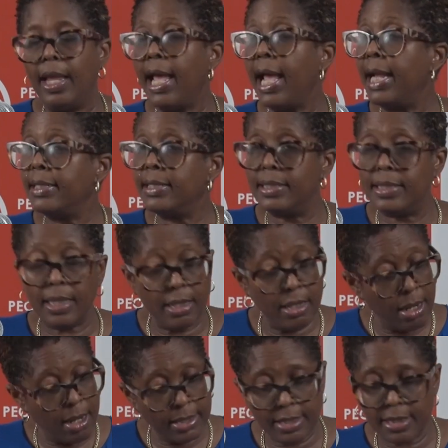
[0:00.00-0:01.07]
I did
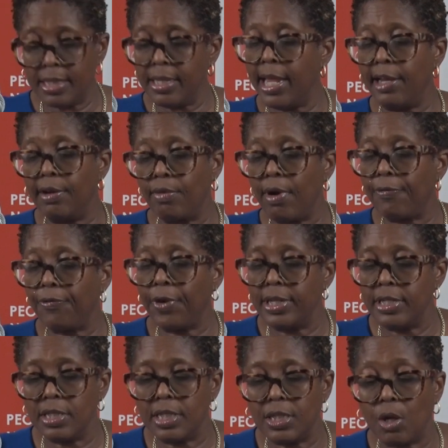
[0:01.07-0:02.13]
not see any
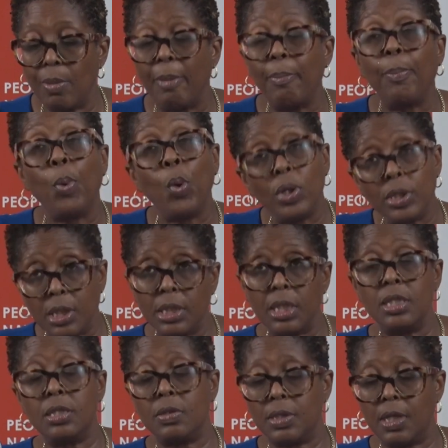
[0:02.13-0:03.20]
reference to some important
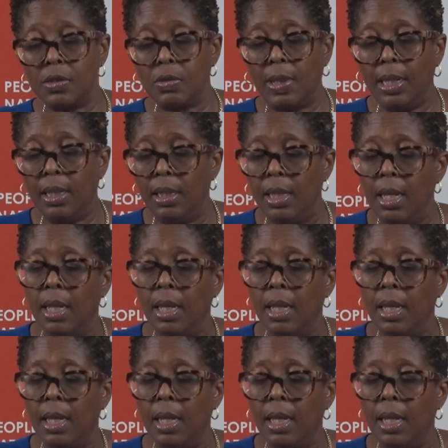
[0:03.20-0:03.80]
issues as well